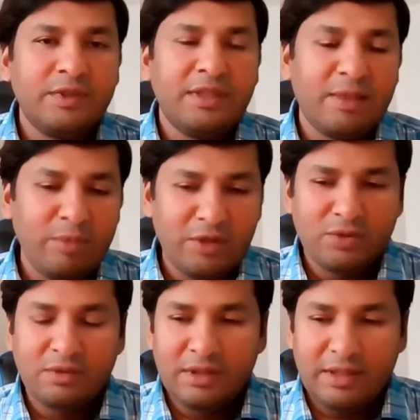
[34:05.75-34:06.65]
and I make
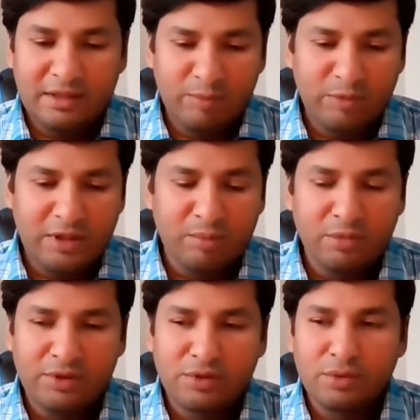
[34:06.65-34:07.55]
sure that I keep the
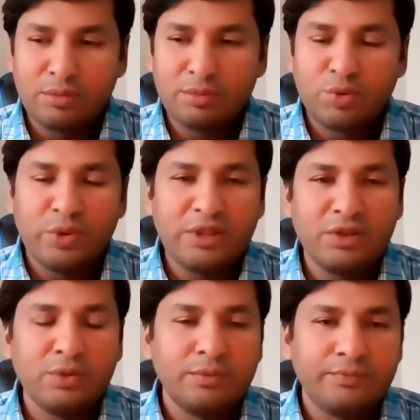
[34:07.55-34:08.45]
numbers to
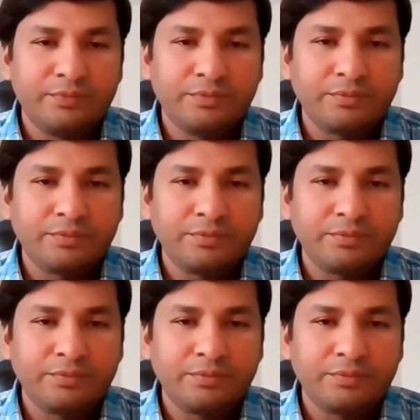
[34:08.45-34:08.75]
22.